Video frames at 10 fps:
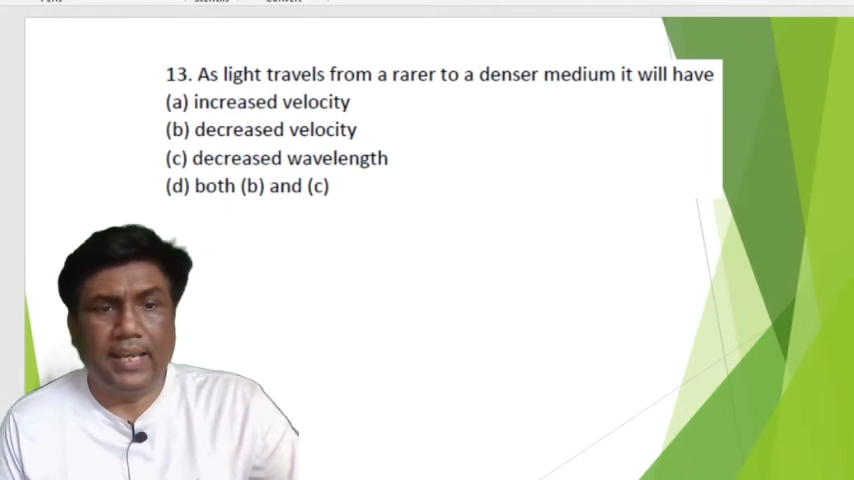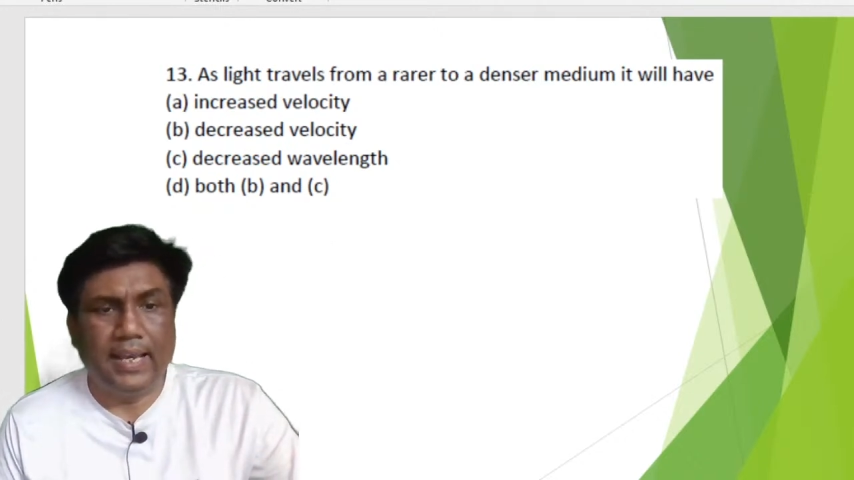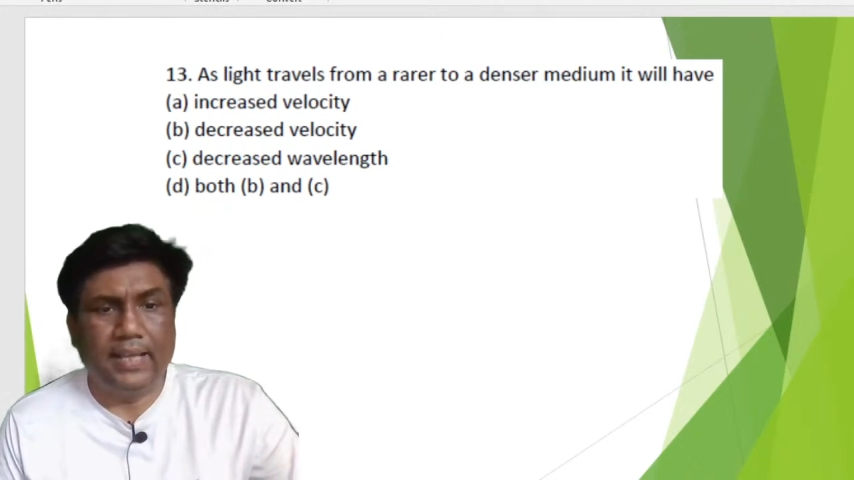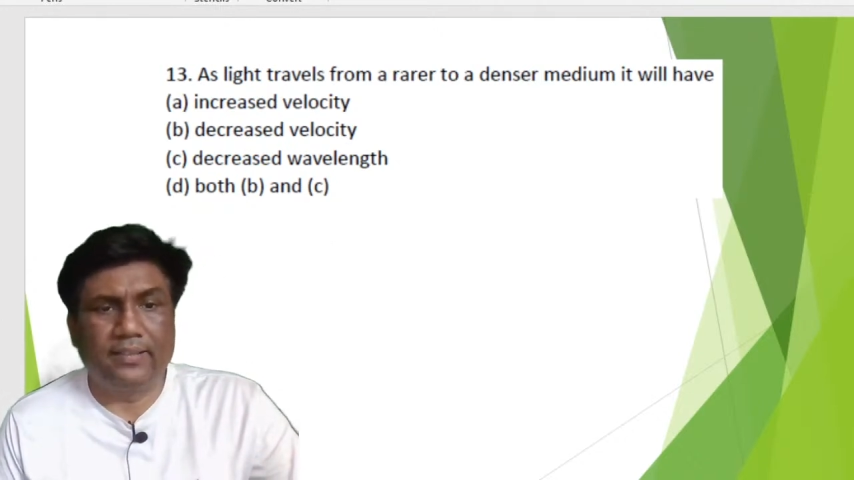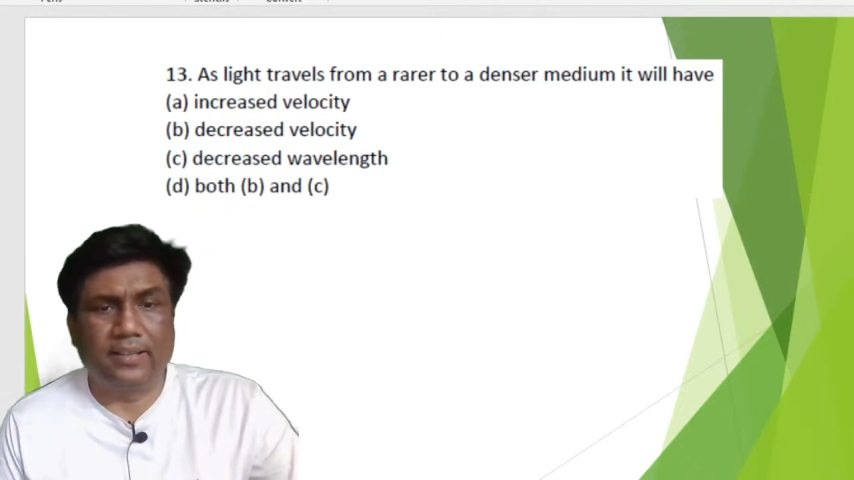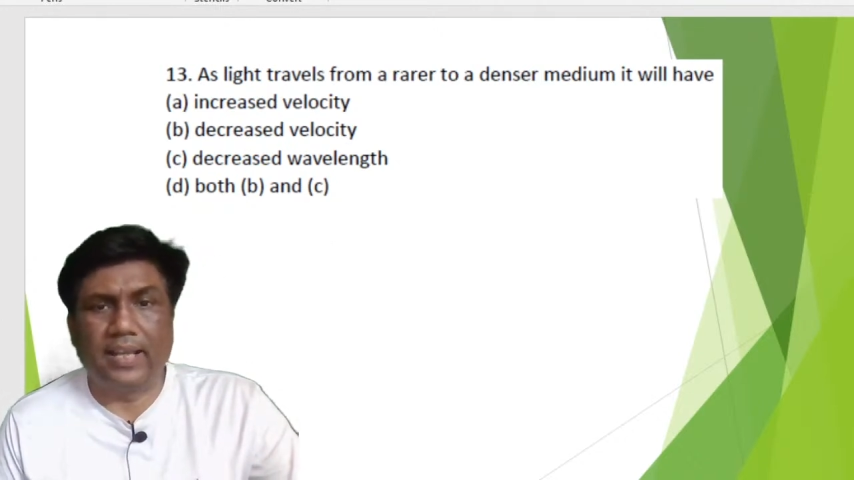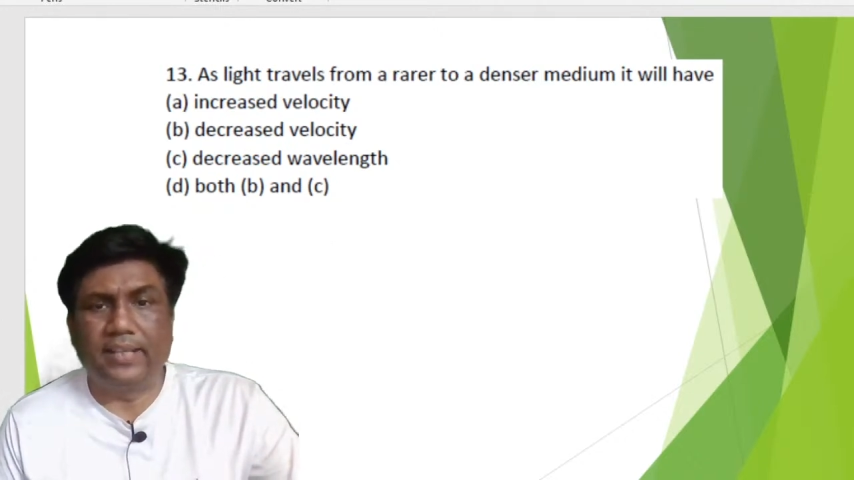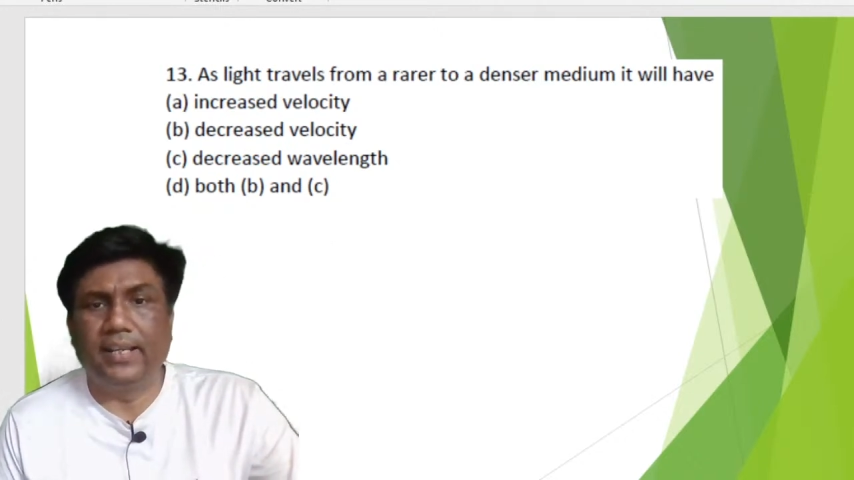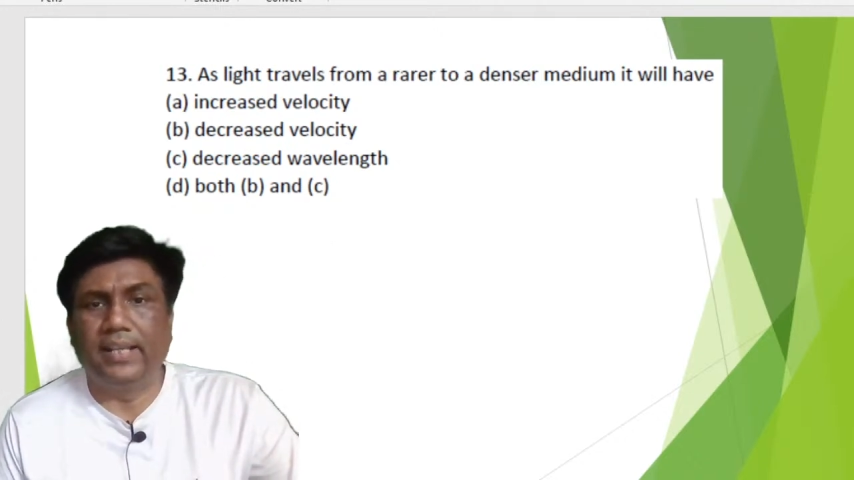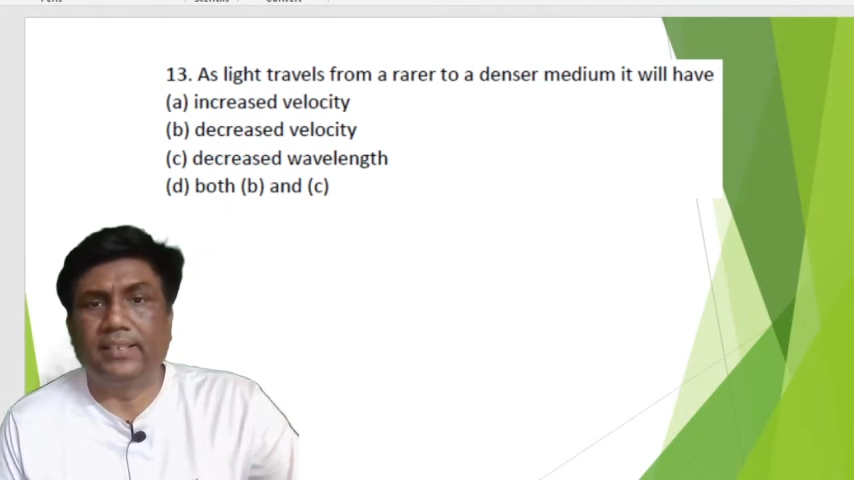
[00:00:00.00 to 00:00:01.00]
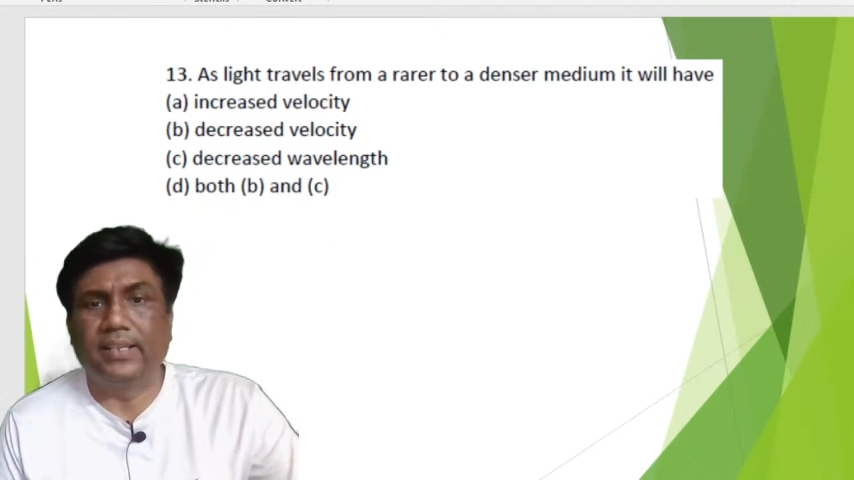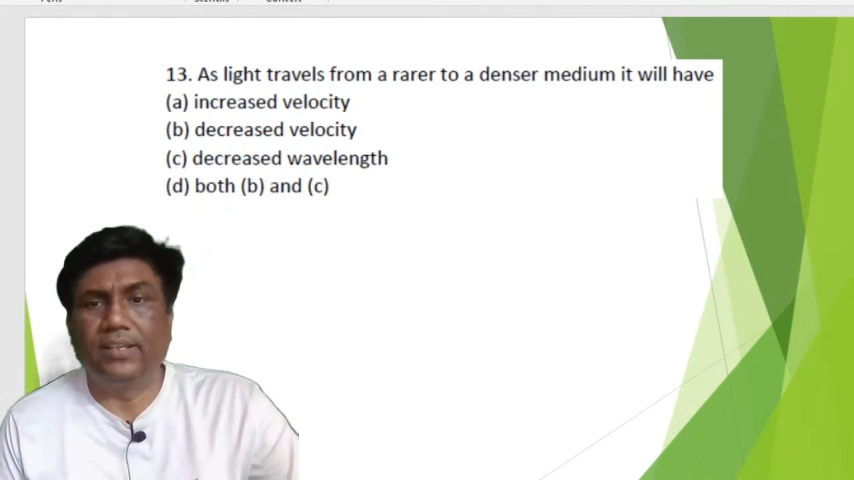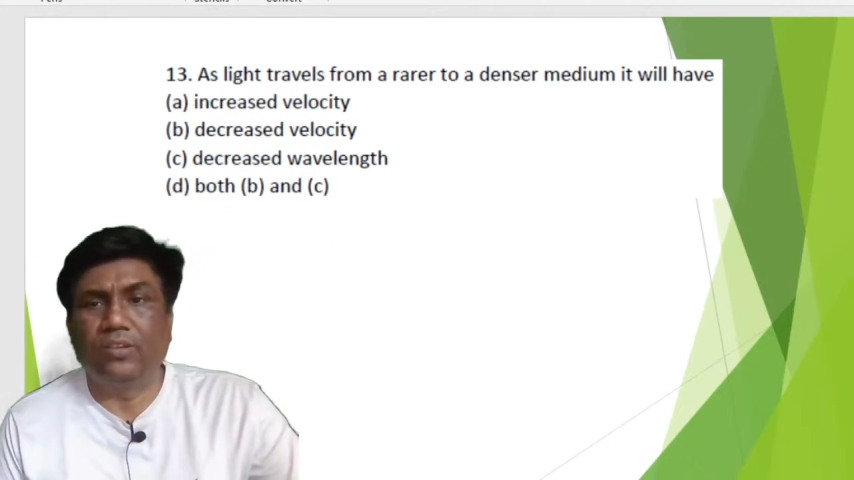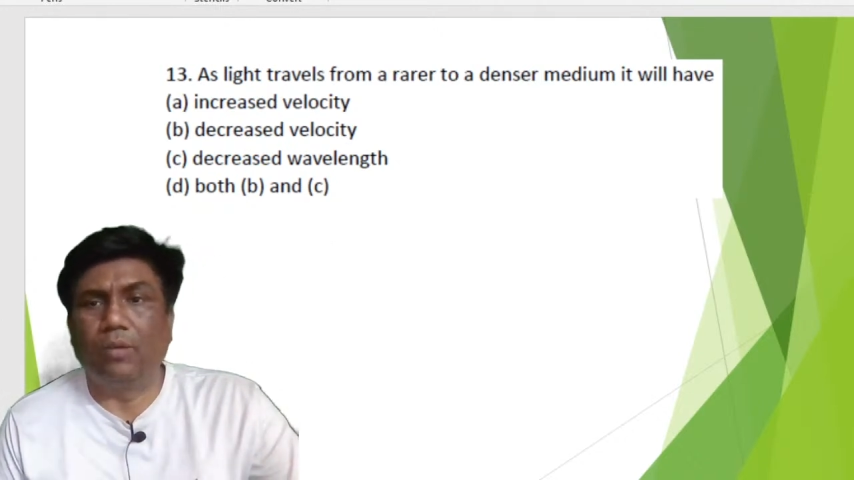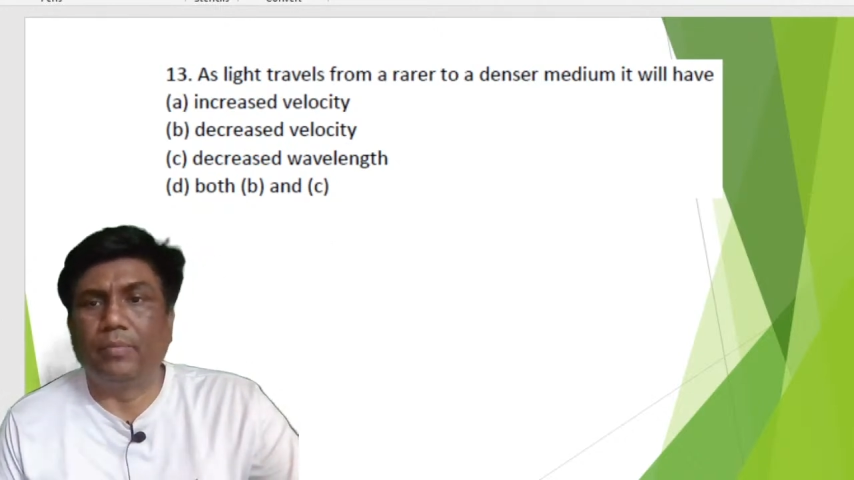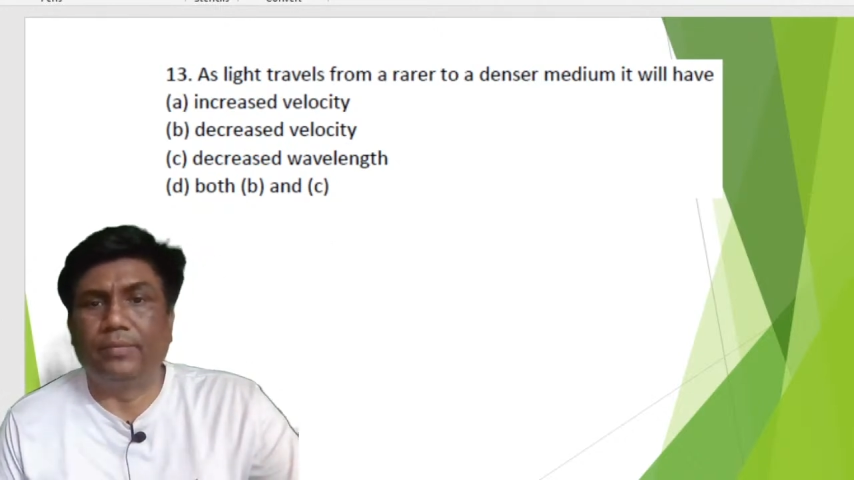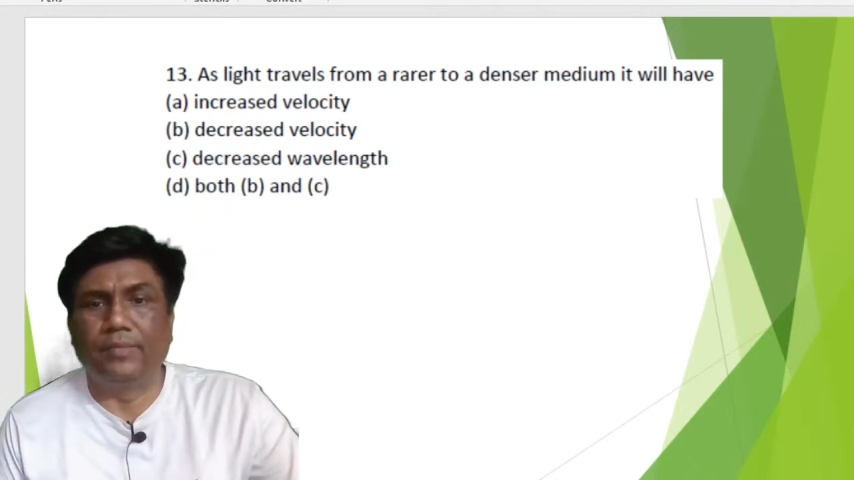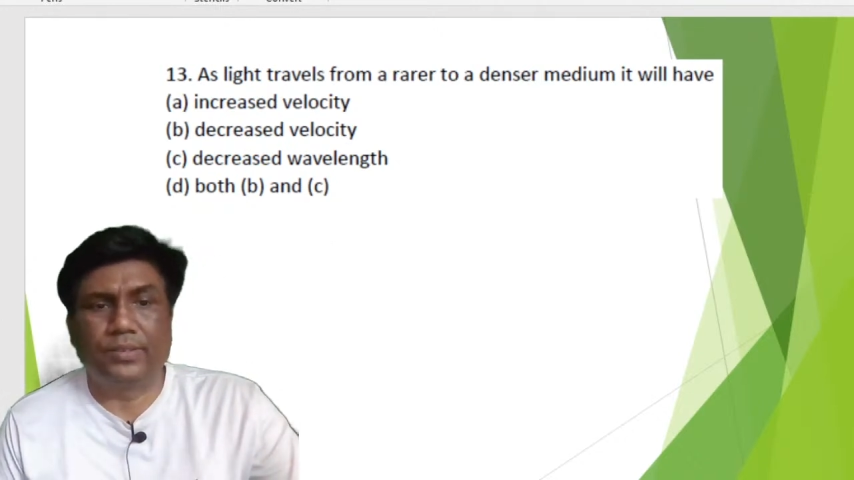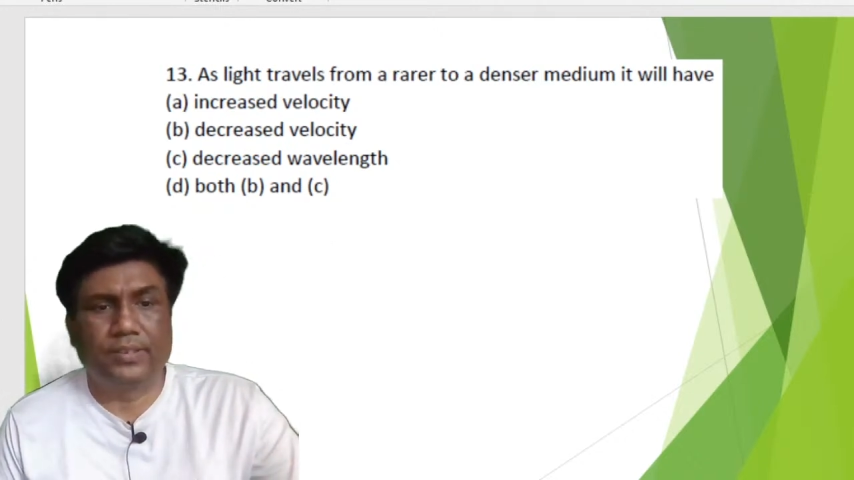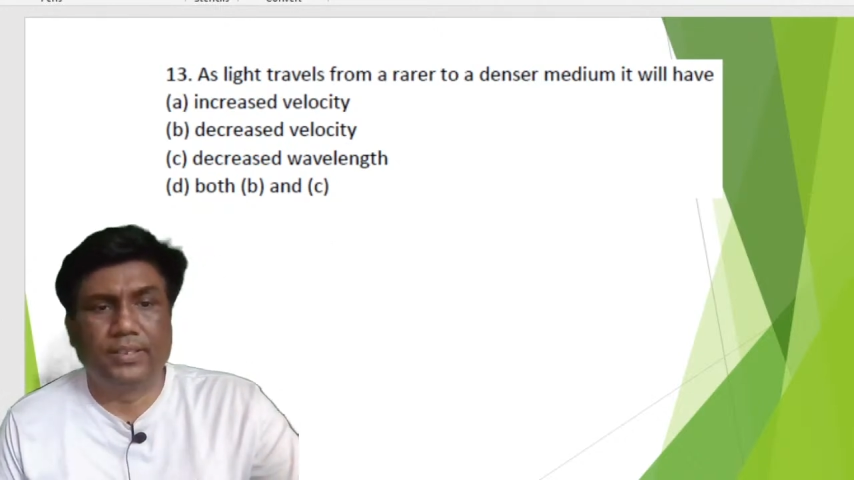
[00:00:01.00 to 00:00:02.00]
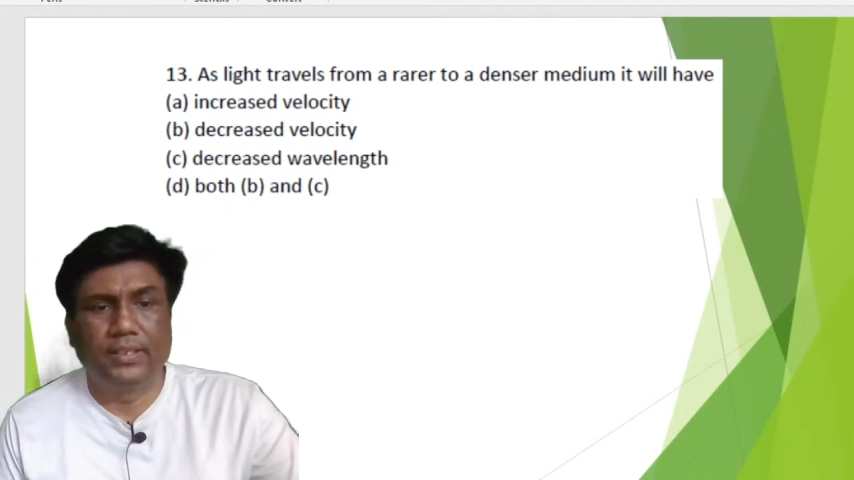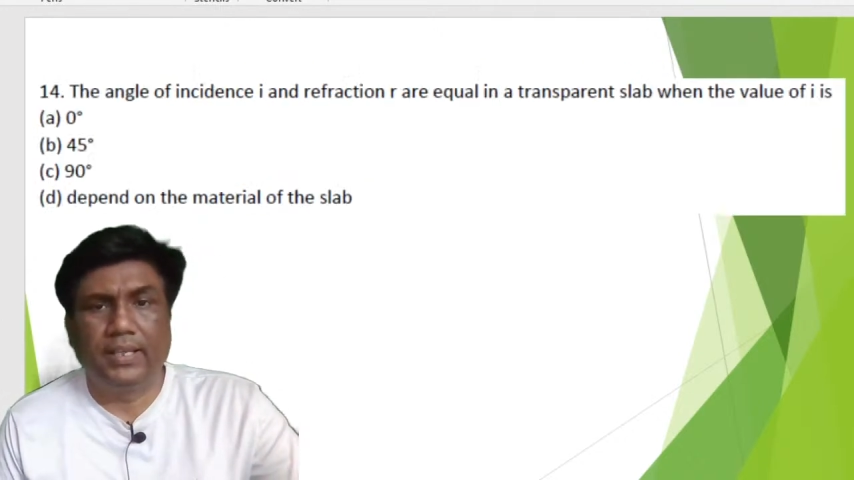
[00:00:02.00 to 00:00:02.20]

and write the answer in comment box.